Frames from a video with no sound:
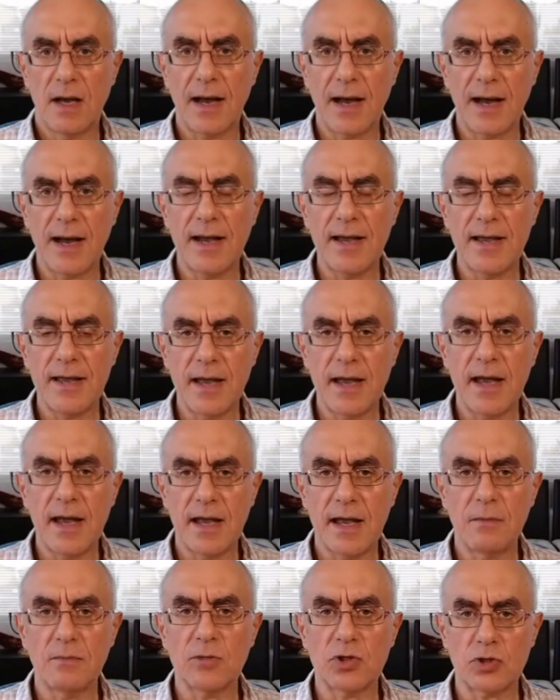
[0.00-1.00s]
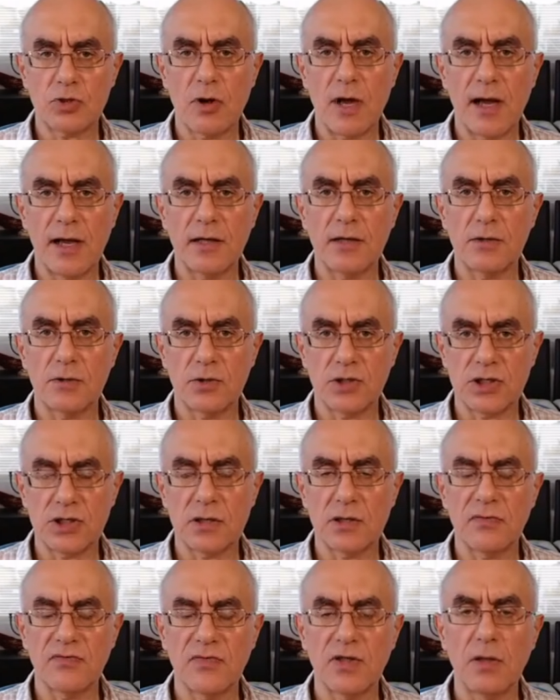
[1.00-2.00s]
I am trying to
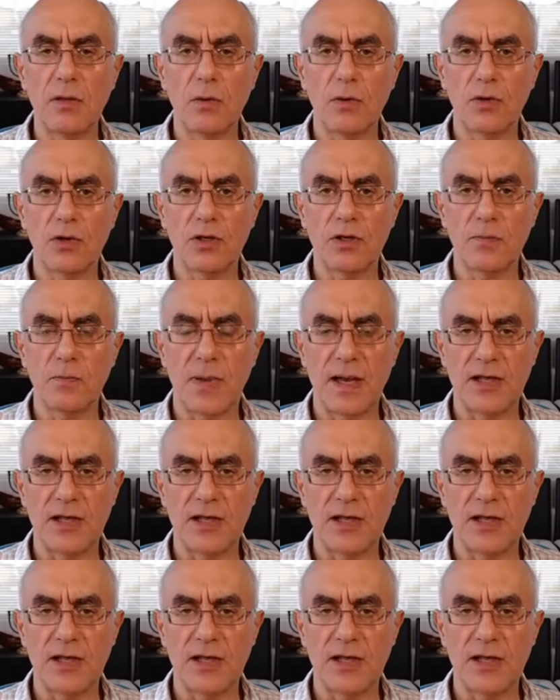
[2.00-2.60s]
serve the Lord